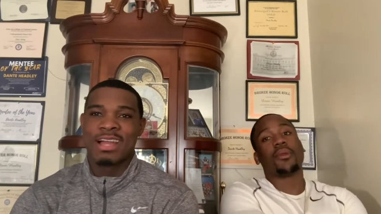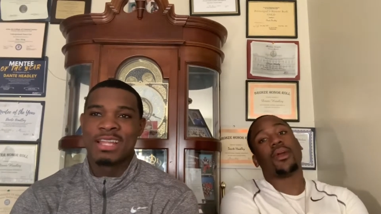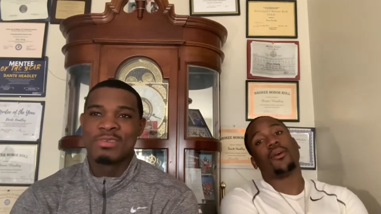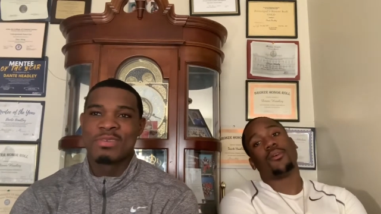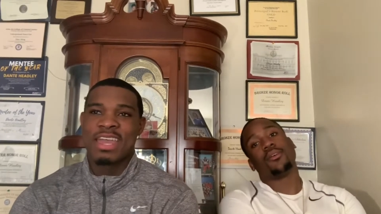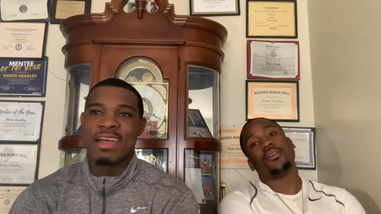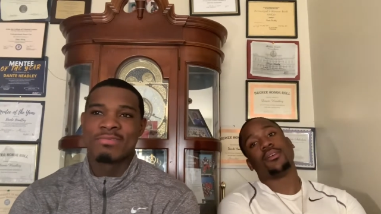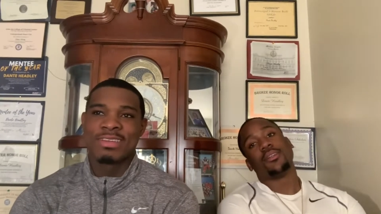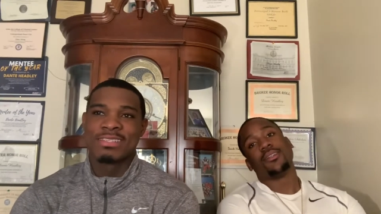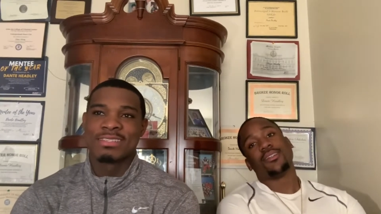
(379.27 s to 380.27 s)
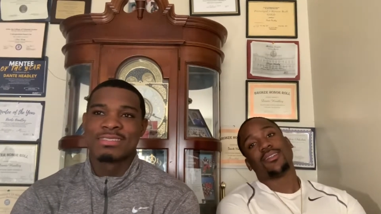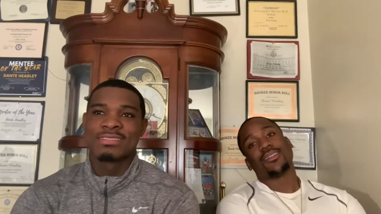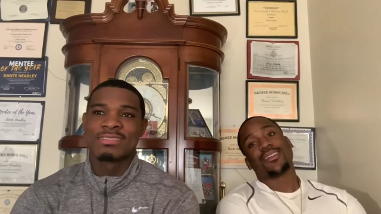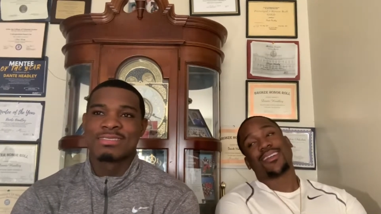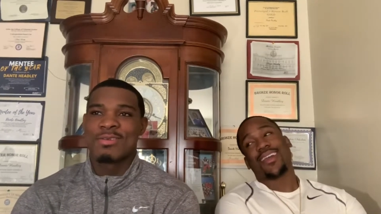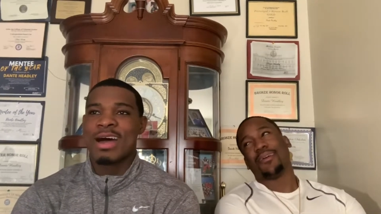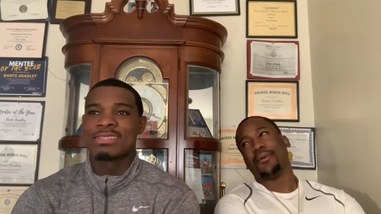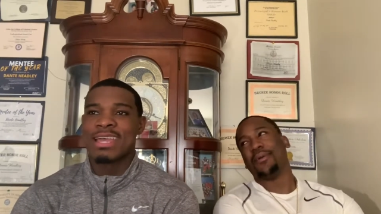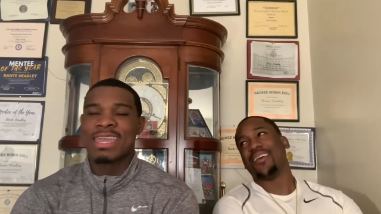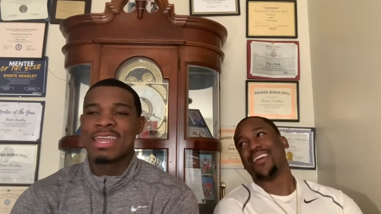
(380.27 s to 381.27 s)
Speaker 1: Nah, I do calf raises.
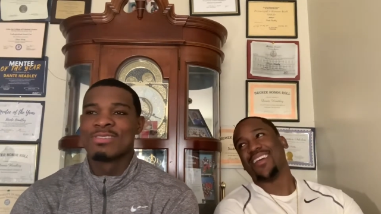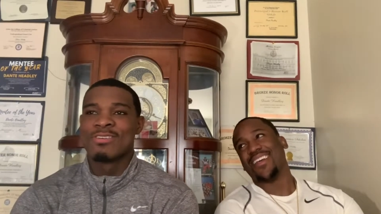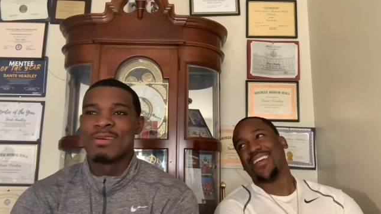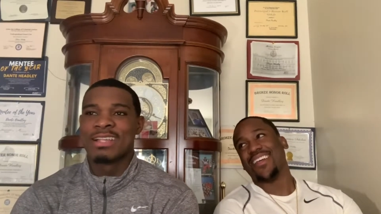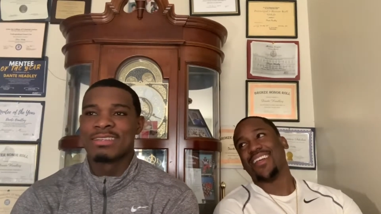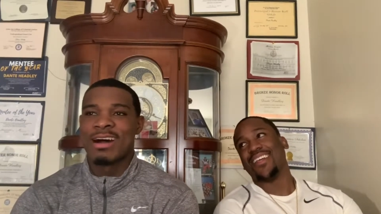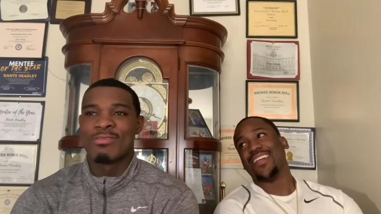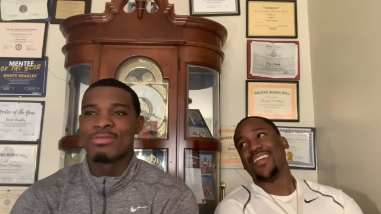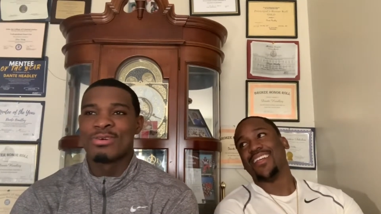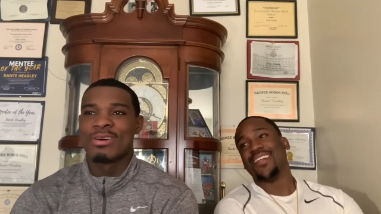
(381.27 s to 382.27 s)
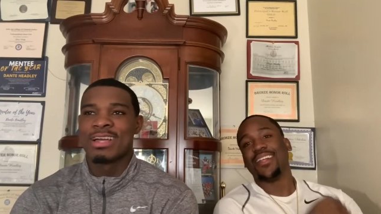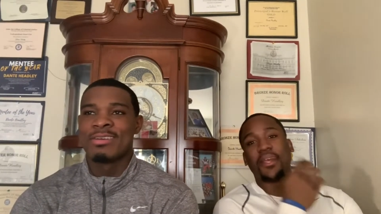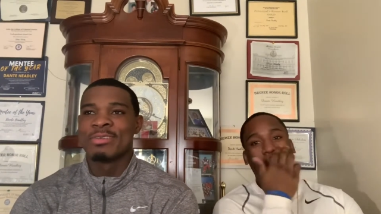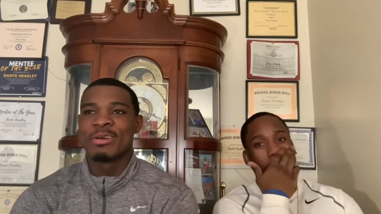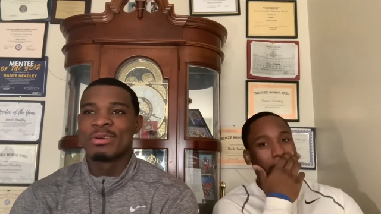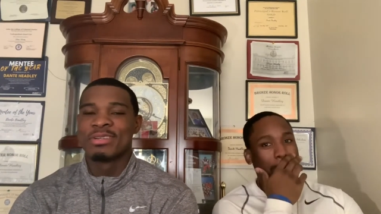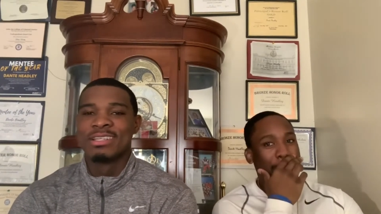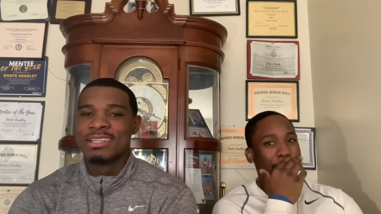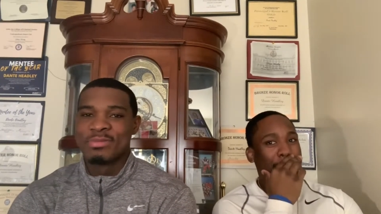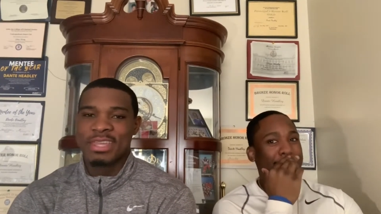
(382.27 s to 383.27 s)
Squats I can't do them. I, I'll fall. I don't know.
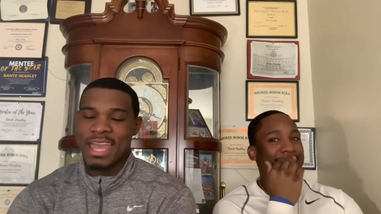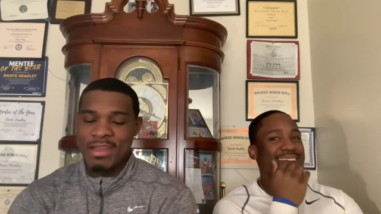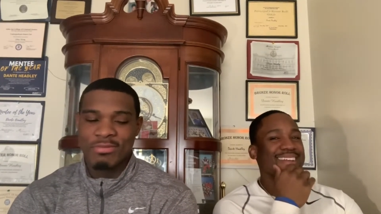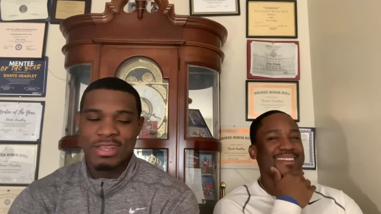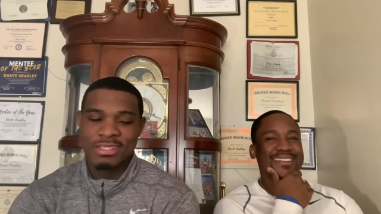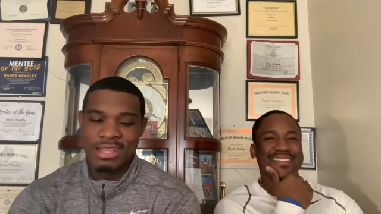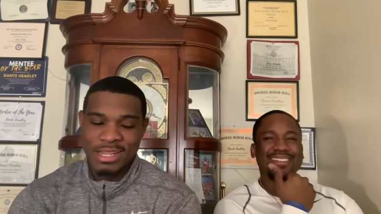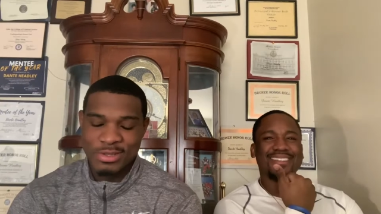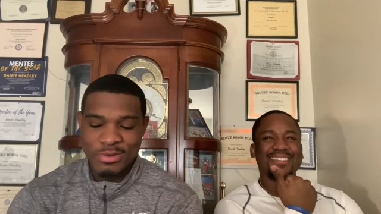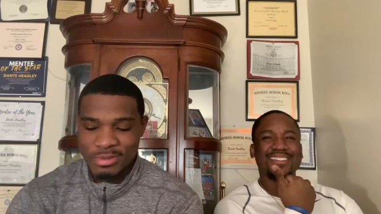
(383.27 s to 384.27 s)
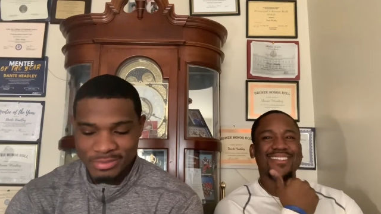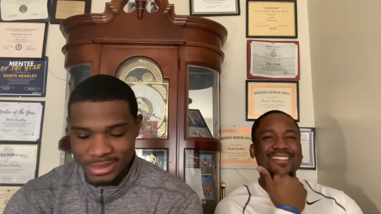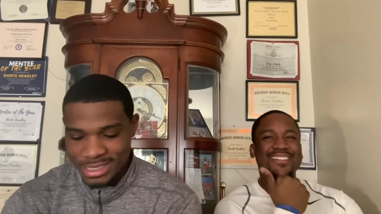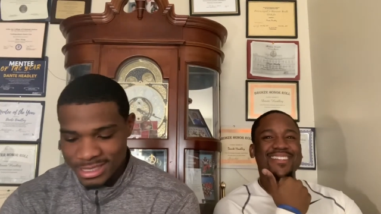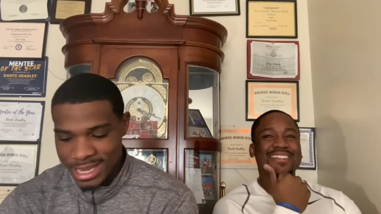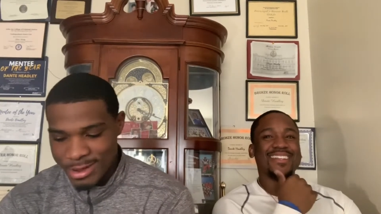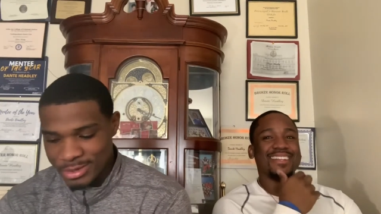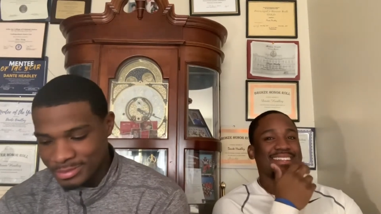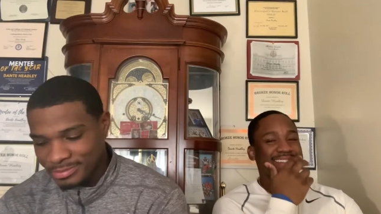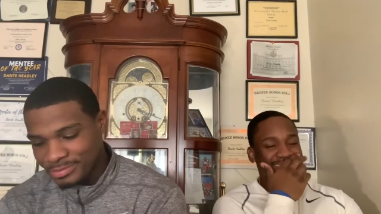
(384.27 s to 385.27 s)
But calf raises I do them in the
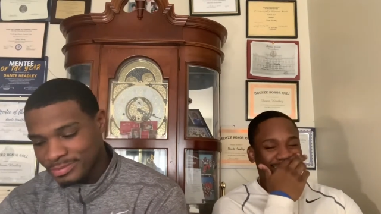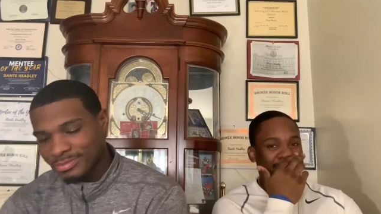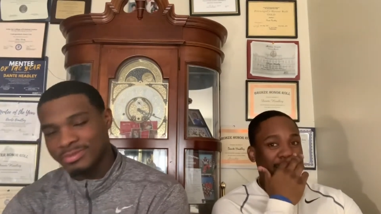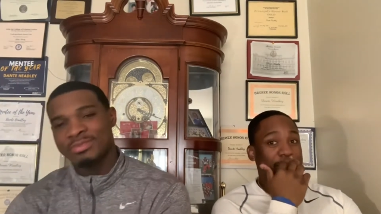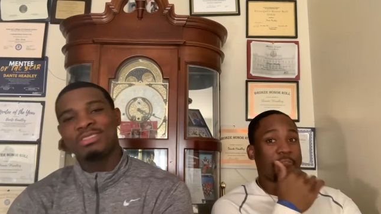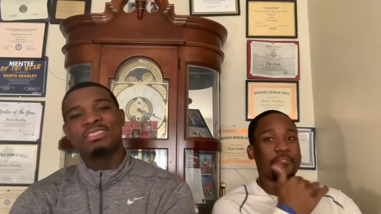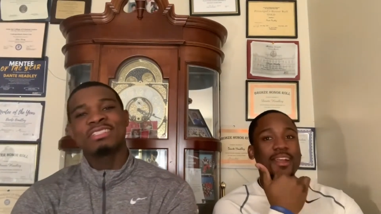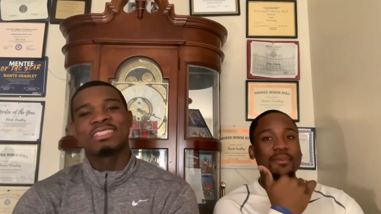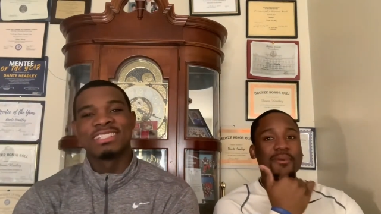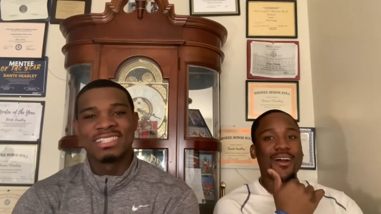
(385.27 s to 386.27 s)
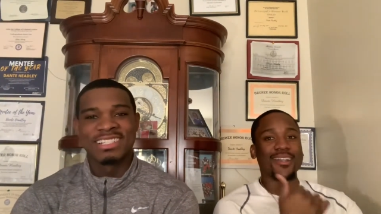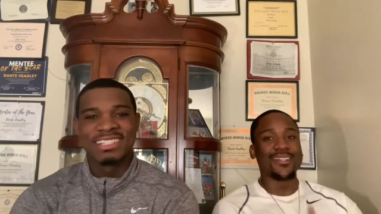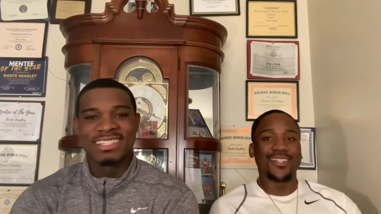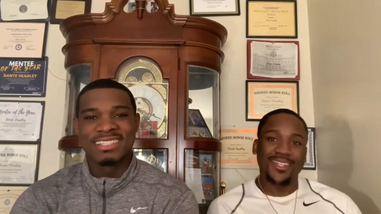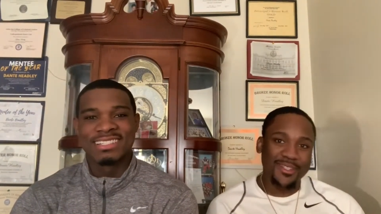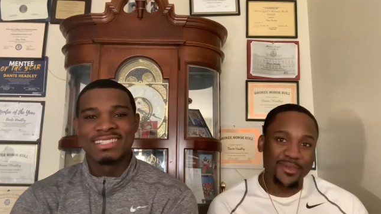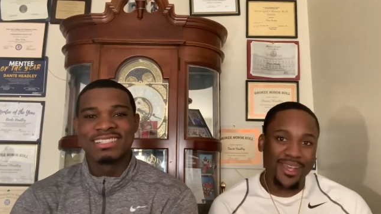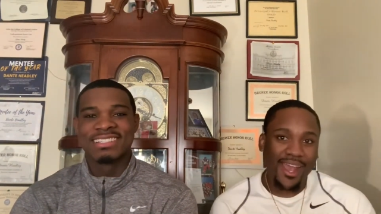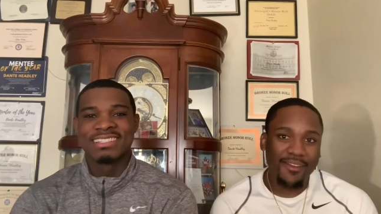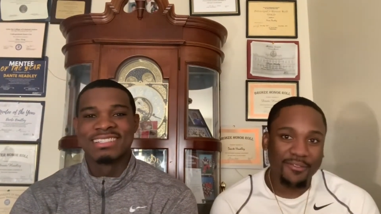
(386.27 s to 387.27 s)
shower.
Speaker 2: It's like a freak man. This nigga do
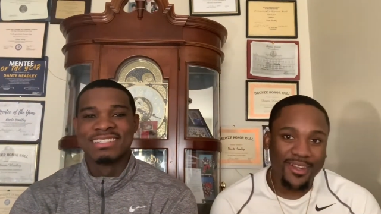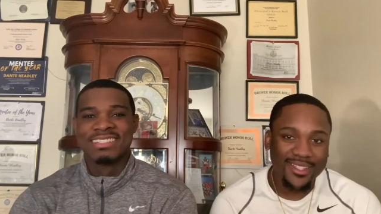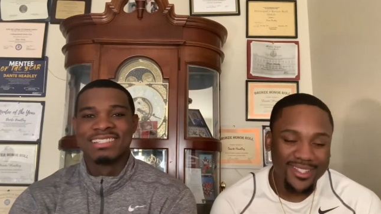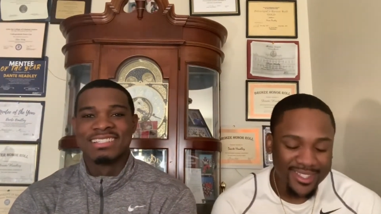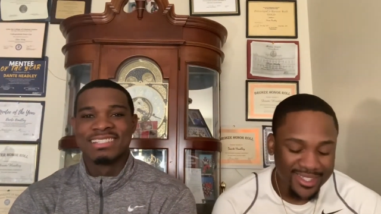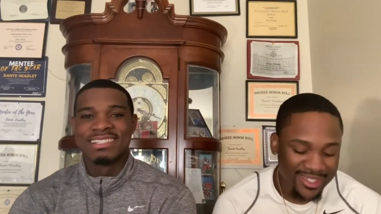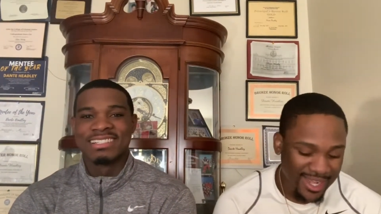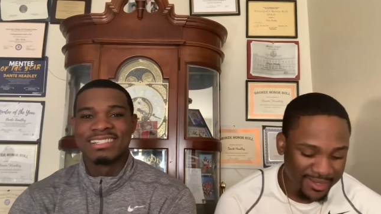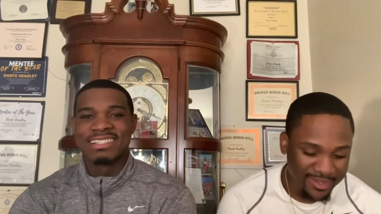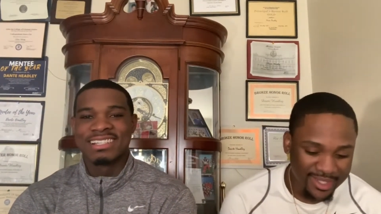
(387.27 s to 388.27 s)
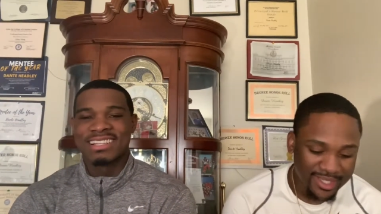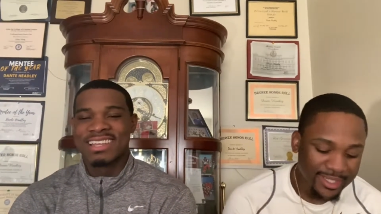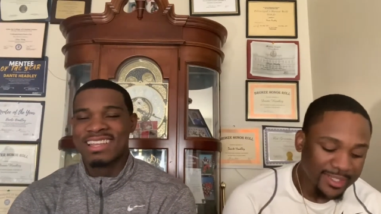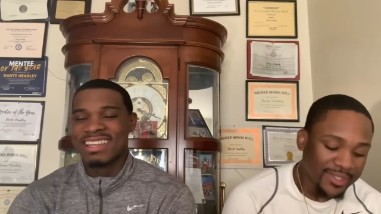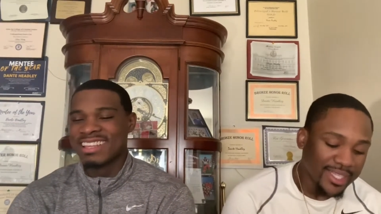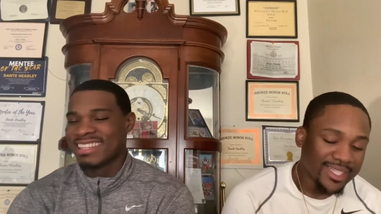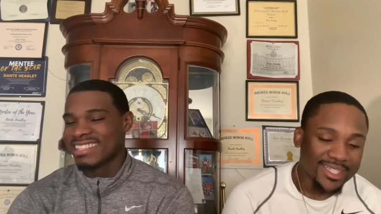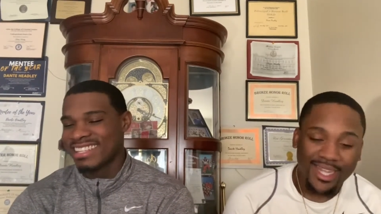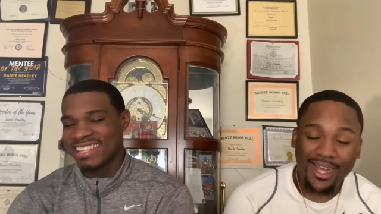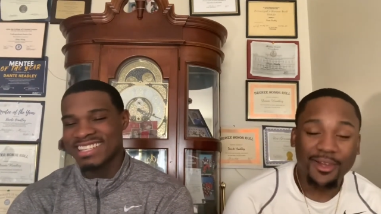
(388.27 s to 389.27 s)
calf raises in the shower.
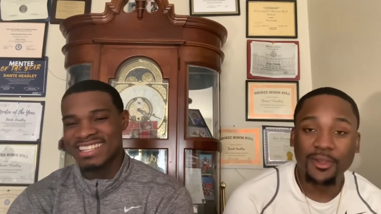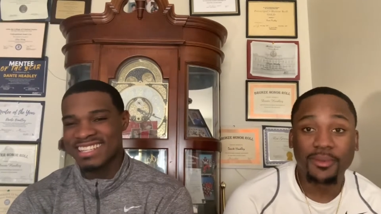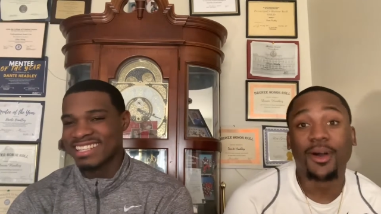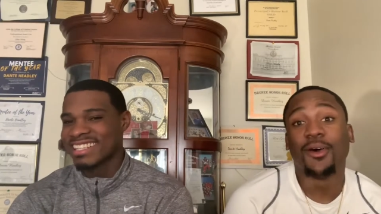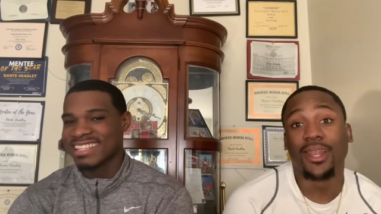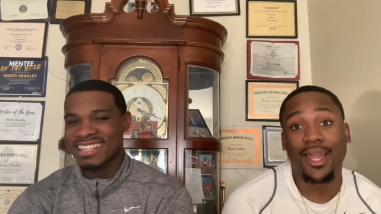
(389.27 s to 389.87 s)
nah, I don't know about all